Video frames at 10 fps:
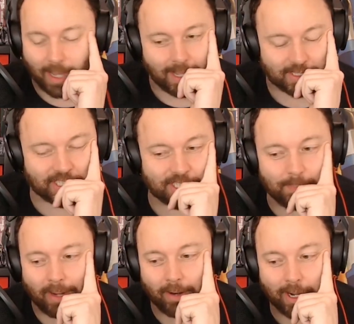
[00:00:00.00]
a
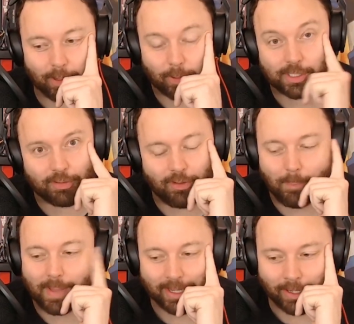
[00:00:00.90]
spirit or as a
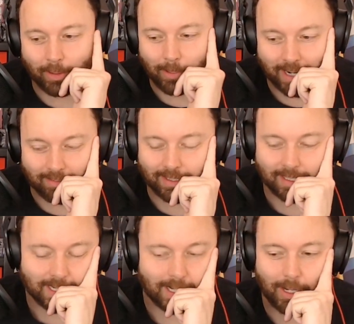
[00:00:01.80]
familiar or
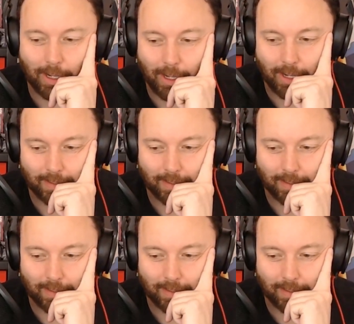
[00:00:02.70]
whatever. Oh.